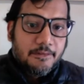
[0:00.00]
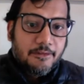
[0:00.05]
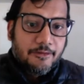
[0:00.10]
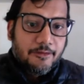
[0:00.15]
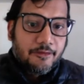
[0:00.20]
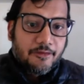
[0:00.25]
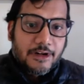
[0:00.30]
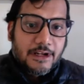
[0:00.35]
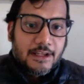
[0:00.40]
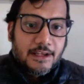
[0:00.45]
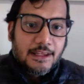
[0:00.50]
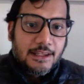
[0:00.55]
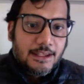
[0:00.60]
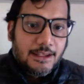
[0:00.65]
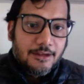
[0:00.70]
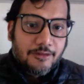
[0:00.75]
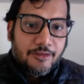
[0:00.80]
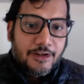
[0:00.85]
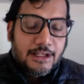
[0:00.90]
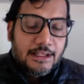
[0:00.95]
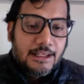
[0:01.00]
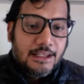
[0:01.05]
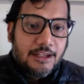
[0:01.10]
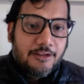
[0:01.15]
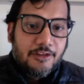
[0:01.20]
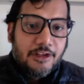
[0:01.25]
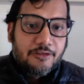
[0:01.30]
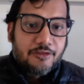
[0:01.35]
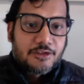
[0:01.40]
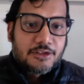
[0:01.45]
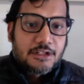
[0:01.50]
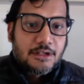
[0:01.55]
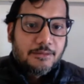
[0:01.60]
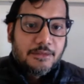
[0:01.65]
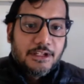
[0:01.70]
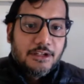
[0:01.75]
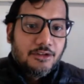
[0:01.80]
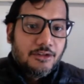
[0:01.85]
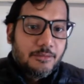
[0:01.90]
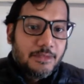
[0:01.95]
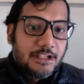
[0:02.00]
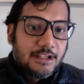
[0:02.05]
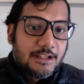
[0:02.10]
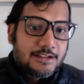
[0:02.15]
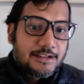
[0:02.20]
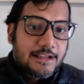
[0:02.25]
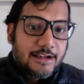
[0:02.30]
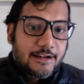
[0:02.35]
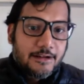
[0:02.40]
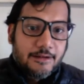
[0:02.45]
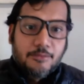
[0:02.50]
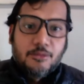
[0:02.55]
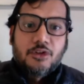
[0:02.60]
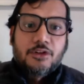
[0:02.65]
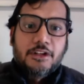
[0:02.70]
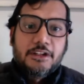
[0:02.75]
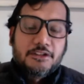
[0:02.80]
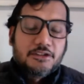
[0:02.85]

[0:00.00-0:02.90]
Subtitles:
Friday evening for somebody could be like Saturday morning,